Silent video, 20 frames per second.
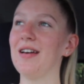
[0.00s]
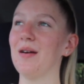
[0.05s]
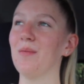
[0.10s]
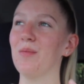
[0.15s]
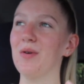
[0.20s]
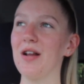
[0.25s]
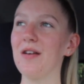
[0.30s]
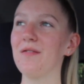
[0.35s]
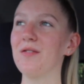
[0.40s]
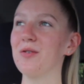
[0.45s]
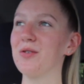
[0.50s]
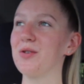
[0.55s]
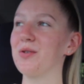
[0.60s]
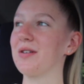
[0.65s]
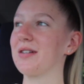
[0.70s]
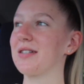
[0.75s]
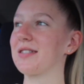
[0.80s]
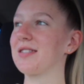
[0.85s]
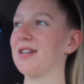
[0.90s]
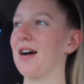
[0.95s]
And whenever you were
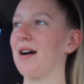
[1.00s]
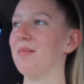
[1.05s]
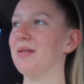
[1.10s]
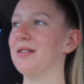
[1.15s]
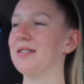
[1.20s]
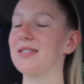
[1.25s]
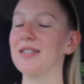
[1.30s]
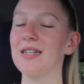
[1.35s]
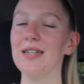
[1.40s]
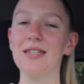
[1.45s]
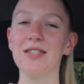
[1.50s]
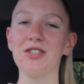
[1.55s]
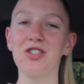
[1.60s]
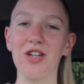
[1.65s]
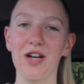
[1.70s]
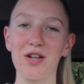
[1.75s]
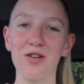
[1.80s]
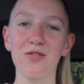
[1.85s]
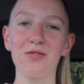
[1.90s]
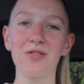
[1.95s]
doing assignments, it
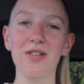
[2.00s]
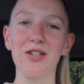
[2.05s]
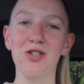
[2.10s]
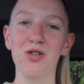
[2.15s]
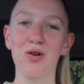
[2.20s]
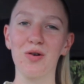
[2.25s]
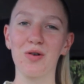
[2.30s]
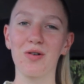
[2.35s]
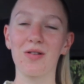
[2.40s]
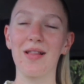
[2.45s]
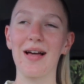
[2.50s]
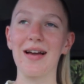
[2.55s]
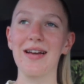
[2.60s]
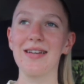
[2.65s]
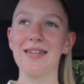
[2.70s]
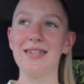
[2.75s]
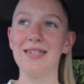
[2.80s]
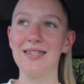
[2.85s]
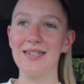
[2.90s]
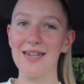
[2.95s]
genuinely took like
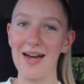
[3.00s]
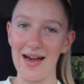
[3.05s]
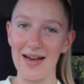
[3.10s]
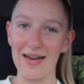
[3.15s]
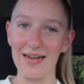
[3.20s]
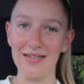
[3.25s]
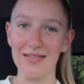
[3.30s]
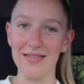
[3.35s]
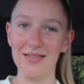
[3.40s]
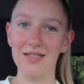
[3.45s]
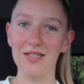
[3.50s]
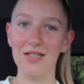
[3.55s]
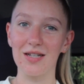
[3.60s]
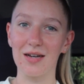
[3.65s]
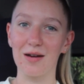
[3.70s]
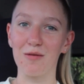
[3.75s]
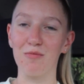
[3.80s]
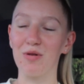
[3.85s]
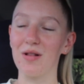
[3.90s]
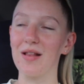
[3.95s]
days
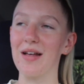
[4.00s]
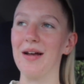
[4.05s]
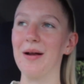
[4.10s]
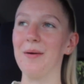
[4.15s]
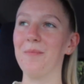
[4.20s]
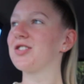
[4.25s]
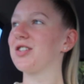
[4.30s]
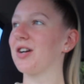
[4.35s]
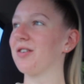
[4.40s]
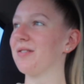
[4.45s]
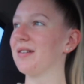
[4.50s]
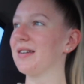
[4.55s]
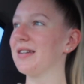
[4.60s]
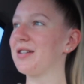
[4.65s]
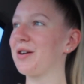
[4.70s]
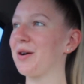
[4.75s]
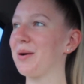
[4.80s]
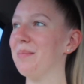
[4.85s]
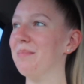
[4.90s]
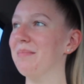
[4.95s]
to complete, so I really
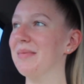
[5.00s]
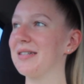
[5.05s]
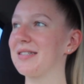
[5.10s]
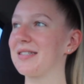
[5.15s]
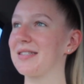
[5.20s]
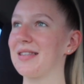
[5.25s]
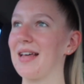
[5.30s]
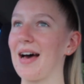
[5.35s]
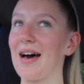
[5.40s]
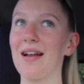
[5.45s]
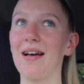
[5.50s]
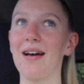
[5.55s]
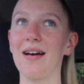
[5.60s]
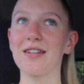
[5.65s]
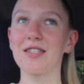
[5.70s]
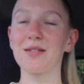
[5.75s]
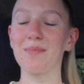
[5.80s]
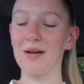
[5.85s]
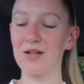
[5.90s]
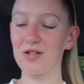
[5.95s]
don't miss that
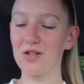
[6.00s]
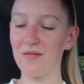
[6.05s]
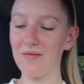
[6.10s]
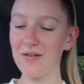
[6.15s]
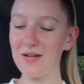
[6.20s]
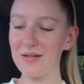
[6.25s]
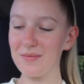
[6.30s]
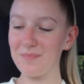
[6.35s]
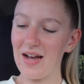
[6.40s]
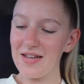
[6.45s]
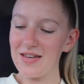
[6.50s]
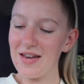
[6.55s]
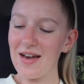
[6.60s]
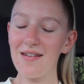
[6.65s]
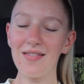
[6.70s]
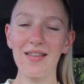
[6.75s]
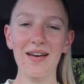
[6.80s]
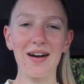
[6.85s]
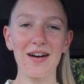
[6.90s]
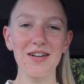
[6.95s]
aspect of it. And yeah,
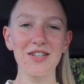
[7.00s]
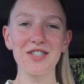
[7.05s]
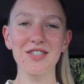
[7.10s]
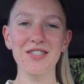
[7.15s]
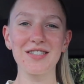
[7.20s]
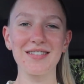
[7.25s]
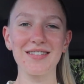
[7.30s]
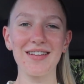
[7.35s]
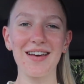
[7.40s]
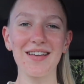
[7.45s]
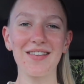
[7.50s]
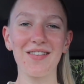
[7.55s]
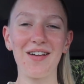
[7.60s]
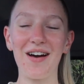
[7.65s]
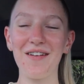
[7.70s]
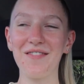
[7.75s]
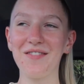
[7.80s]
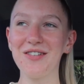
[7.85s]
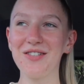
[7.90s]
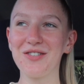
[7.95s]
like I just like
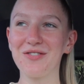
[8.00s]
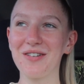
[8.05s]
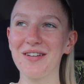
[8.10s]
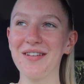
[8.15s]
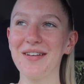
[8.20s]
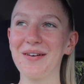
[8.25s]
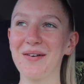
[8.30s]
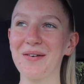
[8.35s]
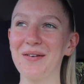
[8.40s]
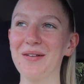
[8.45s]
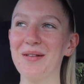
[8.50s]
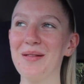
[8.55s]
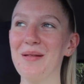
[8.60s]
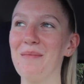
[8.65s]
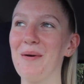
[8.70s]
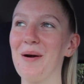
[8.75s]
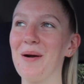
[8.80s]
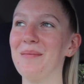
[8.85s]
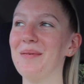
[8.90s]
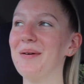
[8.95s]
life is really good at the
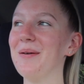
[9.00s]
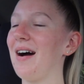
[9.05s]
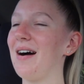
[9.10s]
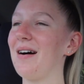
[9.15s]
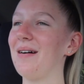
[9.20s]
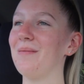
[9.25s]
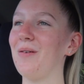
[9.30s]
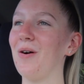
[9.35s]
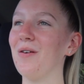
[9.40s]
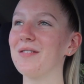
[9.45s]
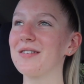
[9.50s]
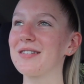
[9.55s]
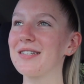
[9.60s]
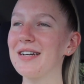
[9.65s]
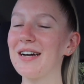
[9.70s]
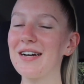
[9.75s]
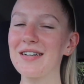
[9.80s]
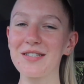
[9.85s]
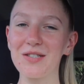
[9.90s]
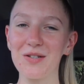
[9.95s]
moment.
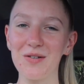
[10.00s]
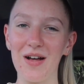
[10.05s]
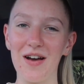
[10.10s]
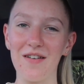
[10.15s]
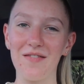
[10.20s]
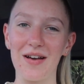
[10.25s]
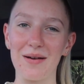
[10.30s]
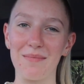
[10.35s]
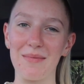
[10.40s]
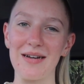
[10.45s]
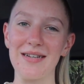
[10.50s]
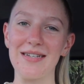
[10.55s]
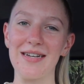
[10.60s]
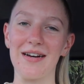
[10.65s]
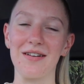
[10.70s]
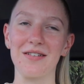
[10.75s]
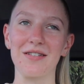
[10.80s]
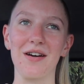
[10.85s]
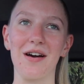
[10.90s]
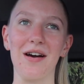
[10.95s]
Obviously I still have like my
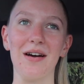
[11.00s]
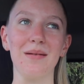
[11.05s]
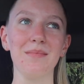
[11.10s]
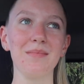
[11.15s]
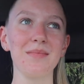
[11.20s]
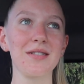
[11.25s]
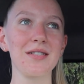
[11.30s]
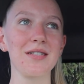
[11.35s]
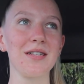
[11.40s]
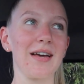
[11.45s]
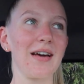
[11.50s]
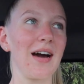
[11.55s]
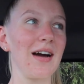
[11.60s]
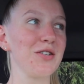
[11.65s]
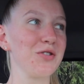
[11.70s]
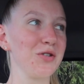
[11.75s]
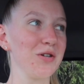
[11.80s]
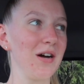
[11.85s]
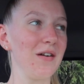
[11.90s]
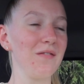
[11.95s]
down times, like I
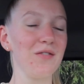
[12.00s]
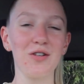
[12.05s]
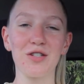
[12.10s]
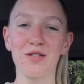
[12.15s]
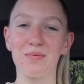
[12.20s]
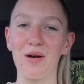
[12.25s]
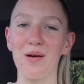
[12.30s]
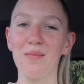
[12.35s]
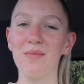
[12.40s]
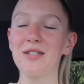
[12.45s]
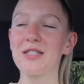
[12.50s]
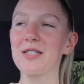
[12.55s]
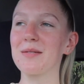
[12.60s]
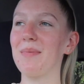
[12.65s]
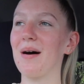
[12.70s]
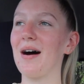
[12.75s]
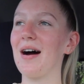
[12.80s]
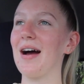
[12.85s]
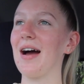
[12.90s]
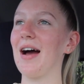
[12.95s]
do have those moments,
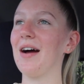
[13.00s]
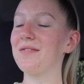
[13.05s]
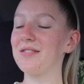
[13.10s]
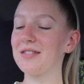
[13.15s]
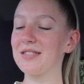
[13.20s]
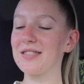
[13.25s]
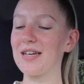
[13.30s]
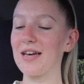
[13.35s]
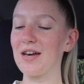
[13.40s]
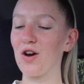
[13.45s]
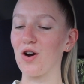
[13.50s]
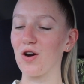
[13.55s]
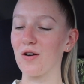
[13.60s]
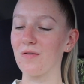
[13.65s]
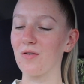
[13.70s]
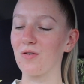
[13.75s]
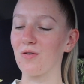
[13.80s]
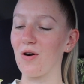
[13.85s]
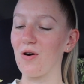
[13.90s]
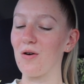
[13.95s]
but I have to say
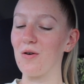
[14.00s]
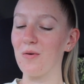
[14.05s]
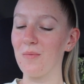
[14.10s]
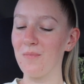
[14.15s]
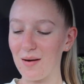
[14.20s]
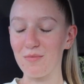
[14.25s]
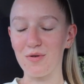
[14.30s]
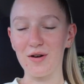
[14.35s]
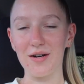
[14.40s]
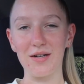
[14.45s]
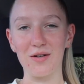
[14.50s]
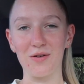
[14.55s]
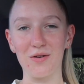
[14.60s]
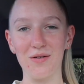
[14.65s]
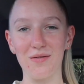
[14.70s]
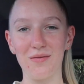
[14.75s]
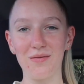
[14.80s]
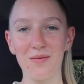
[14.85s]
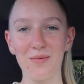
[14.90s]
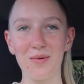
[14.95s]
overall I'm pretty
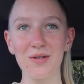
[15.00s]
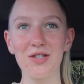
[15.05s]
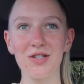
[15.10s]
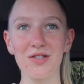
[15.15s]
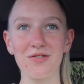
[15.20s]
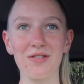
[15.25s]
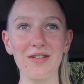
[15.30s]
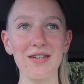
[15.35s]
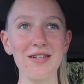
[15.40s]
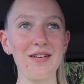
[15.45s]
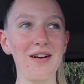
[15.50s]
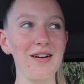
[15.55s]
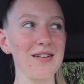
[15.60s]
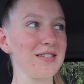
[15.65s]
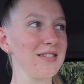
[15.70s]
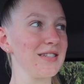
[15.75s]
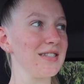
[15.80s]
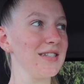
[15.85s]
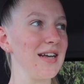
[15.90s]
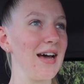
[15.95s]
good, which is really
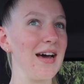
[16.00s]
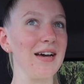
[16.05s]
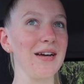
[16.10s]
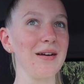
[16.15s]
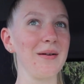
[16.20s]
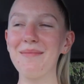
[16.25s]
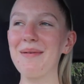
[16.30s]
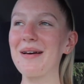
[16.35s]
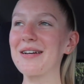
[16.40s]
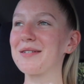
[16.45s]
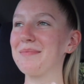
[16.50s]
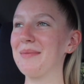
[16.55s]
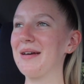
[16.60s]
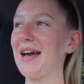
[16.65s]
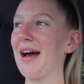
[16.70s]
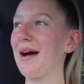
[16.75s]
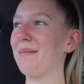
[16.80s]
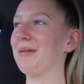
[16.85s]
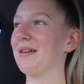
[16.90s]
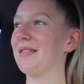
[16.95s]
nice to say. It makes me
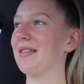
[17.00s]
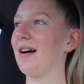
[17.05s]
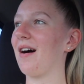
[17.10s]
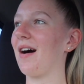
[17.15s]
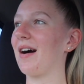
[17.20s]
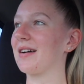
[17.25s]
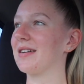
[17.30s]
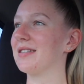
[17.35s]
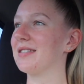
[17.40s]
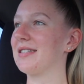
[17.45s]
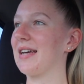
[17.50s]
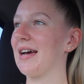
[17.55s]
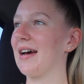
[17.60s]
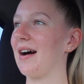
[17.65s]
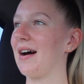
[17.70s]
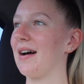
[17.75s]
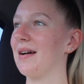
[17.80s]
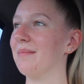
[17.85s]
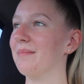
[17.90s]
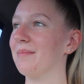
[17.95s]
happy that I can say
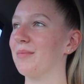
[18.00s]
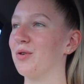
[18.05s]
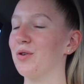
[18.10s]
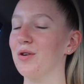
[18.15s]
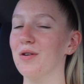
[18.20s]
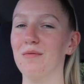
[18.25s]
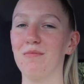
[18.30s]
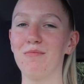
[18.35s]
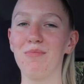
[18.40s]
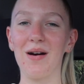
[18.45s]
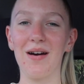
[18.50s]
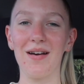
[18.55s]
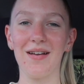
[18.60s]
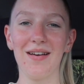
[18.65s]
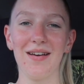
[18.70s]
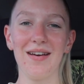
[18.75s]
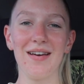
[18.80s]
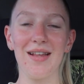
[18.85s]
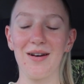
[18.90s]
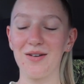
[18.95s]
I am good. But
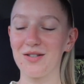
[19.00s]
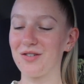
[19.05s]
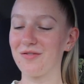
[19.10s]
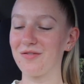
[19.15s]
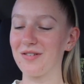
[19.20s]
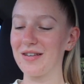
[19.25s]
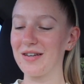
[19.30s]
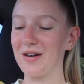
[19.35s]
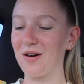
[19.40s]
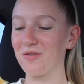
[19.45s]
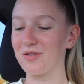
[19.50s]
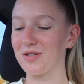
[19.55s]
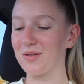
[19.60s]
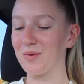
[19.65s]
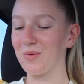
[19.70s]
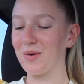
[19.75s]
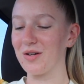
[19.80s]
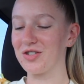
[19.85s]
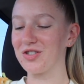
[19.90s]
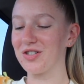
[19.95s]
that was a really
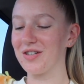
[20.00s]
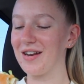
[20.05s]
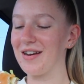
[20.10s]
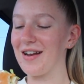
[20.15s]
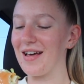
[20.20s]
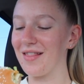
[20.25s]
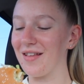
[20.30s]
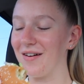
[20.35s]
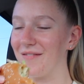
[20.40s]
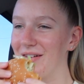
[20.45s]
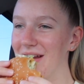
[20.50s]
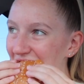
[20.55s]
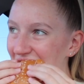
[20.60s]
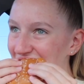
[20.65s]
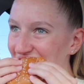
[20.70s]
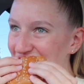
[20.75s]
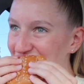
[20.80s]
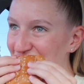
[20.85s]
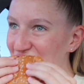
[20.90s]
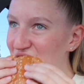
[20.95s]
wholesome question and I love it.
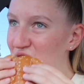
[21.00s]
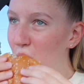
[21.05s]
Embarrassing